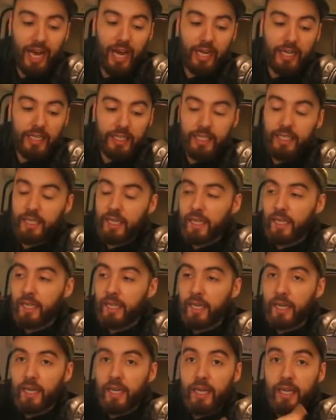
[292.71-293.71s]
Ali,
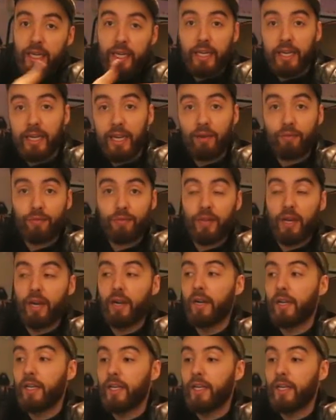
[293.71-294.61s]
he left there.